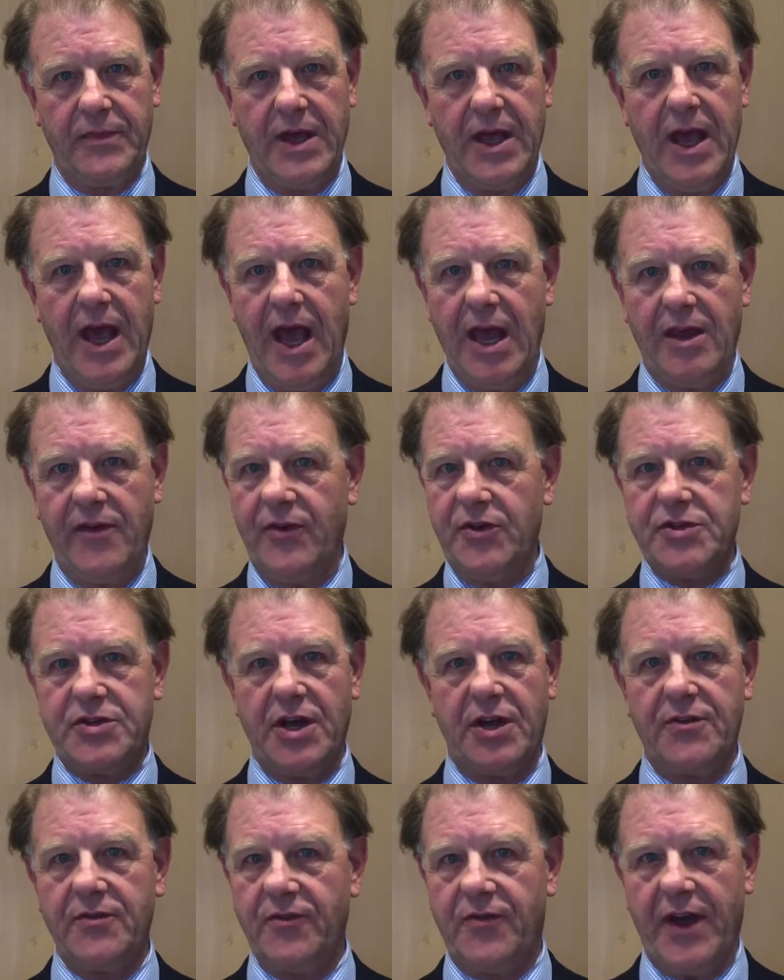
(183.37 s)
I give you
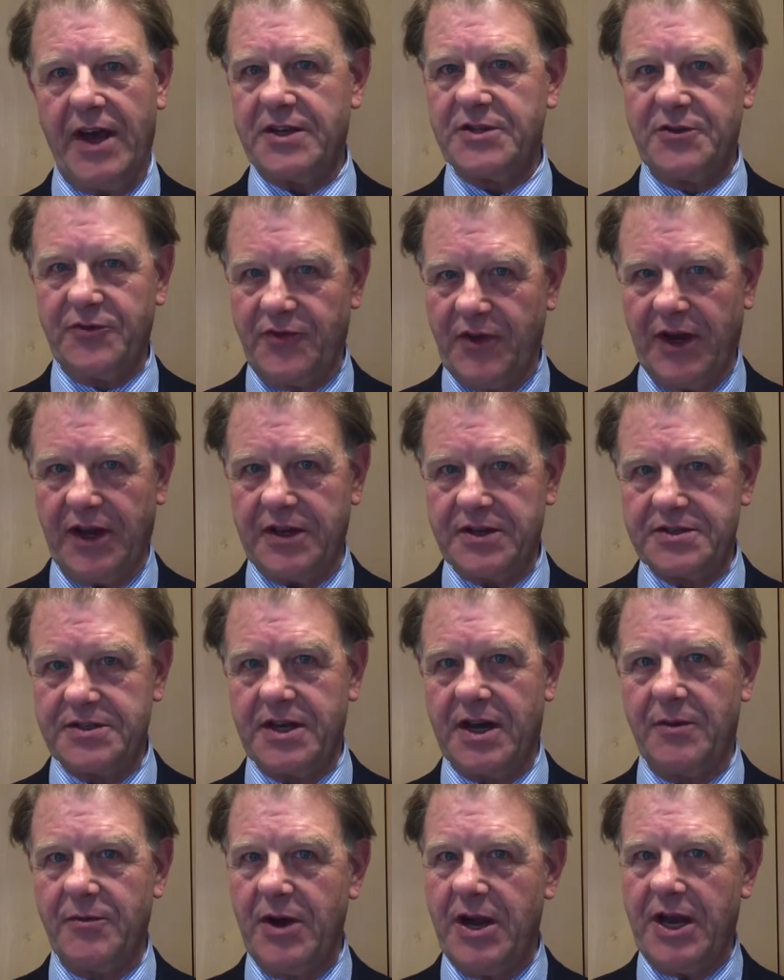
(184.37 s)
certain facts and figures that
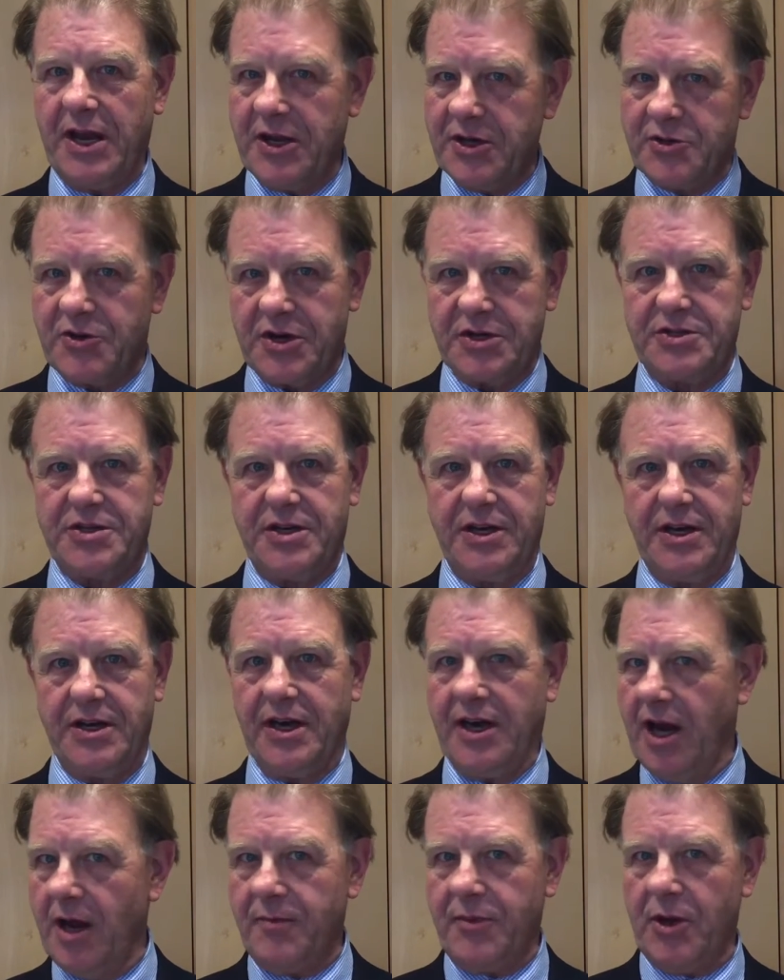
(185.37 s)
I'm really interested in, and
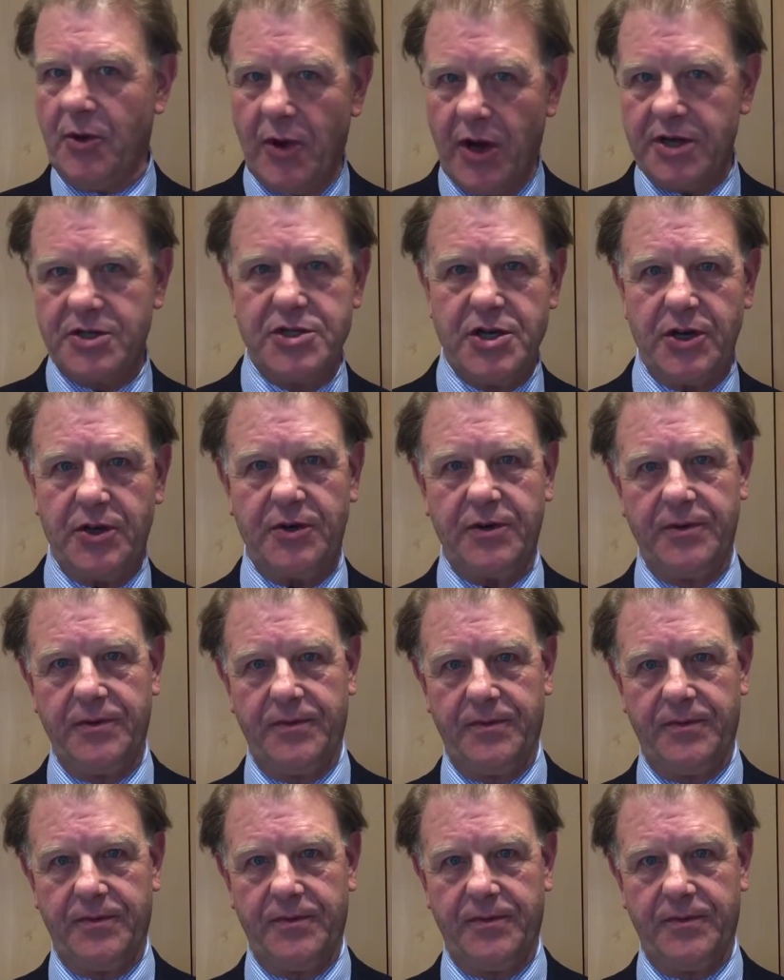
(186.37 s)
I hope you are too,